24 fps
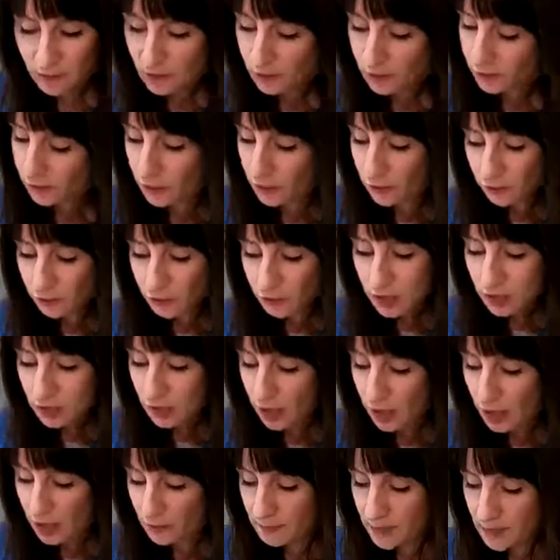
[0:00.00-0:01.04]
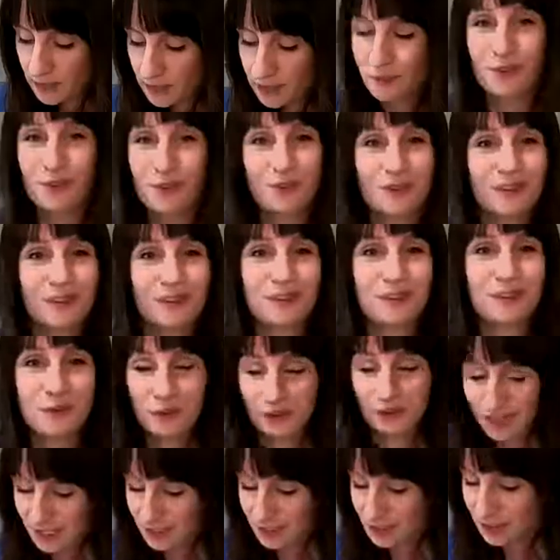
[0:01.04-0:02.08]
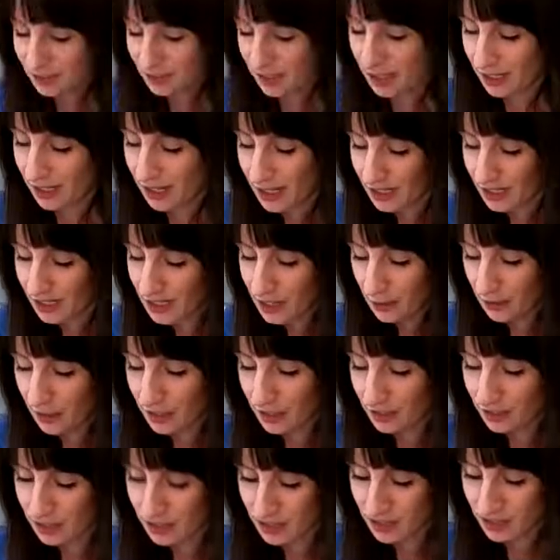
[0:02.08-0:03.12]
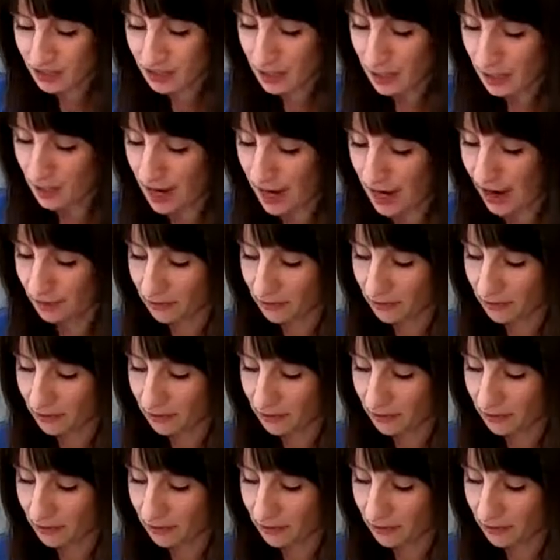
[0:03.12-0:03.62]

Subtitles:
feel free to comment and we'll answer any questions that you have.